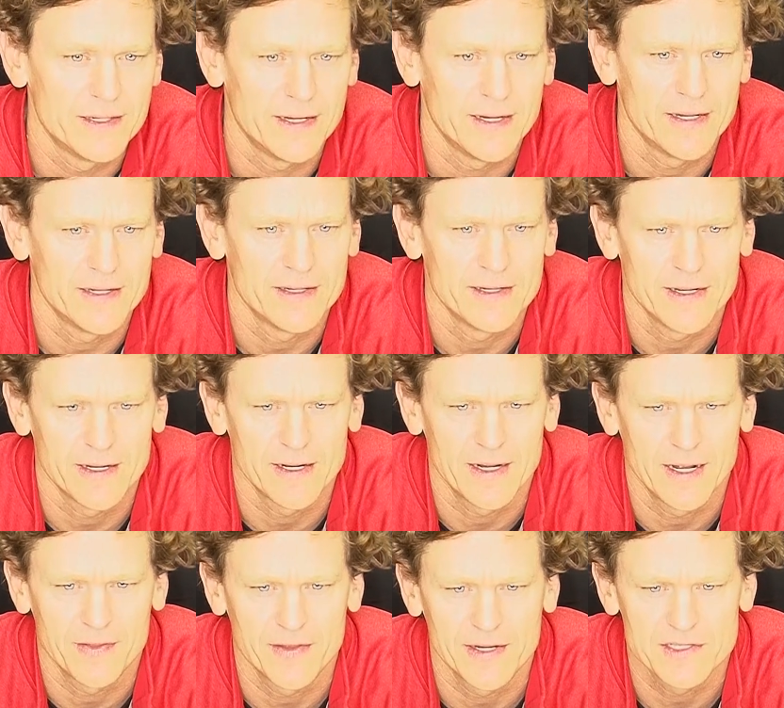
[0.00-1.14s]
and and
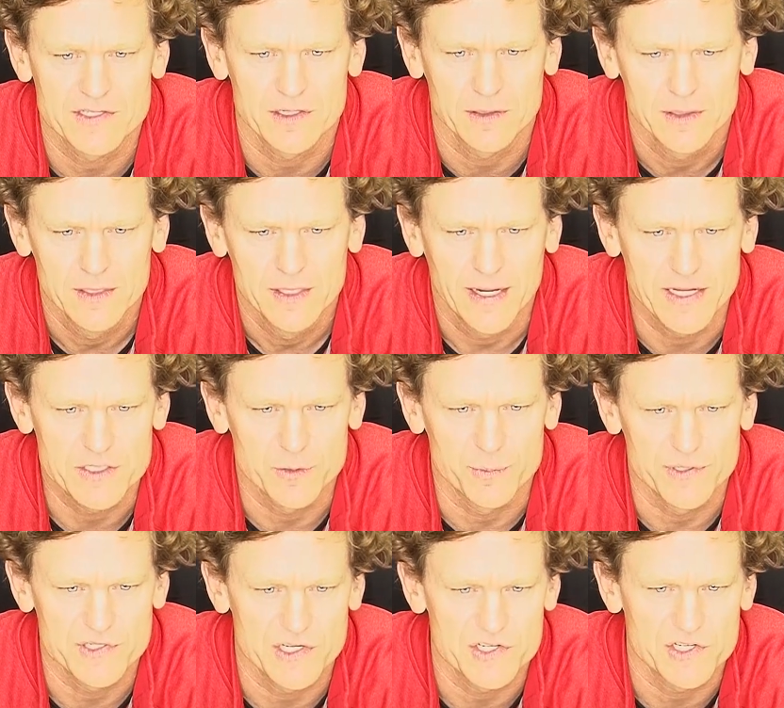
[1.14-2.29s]
I think it's a it's a
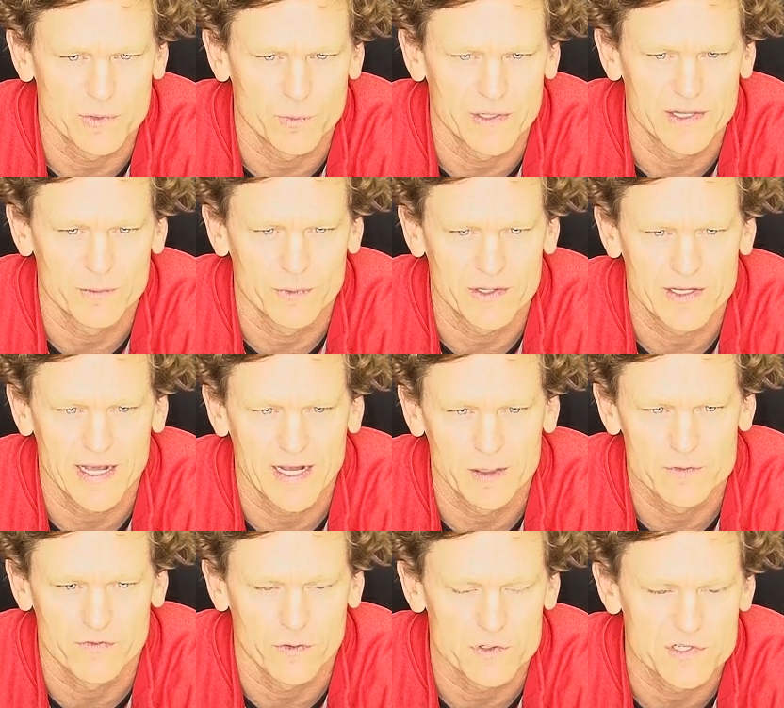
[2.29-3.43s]
position with with
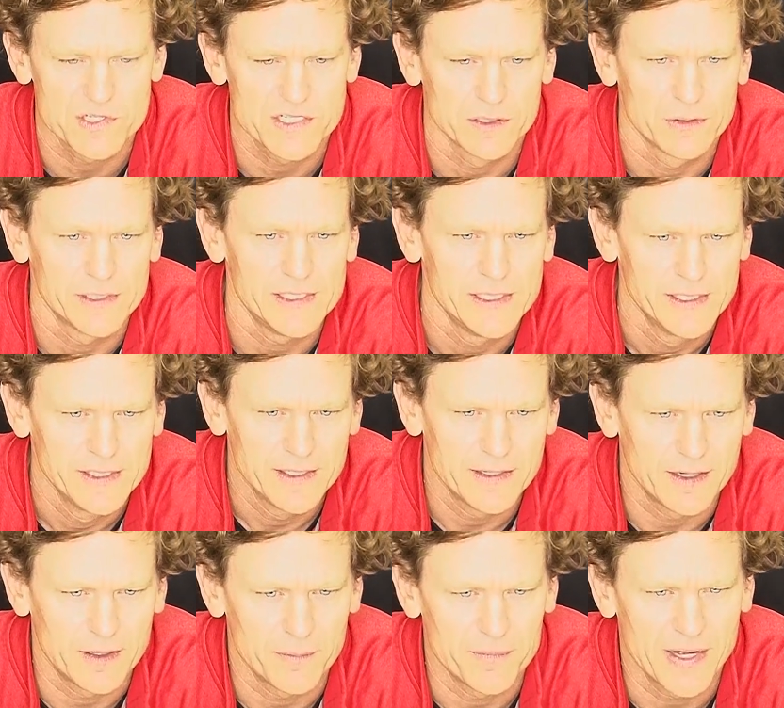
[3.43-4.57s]
Caleb's versatility
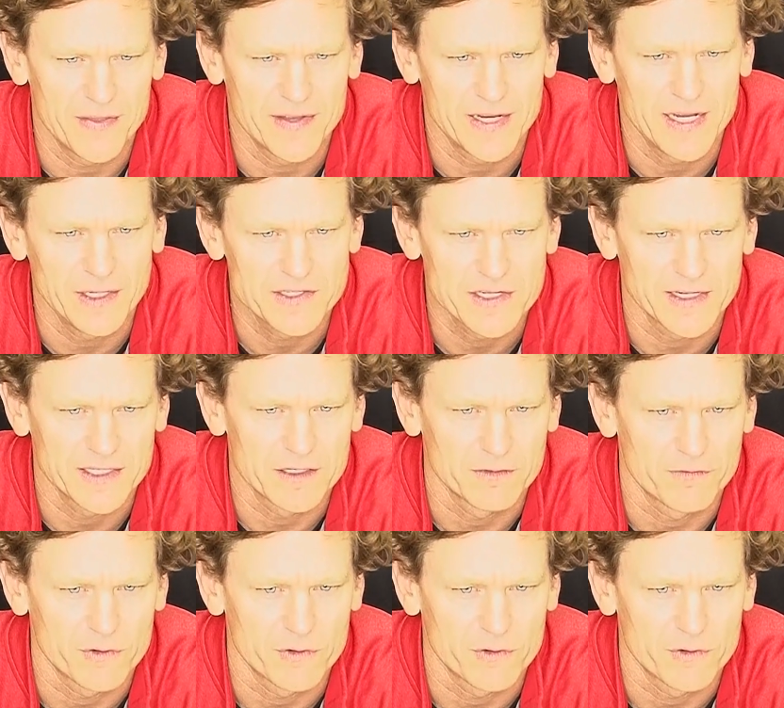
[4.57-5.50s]
um, that I think he's going to get the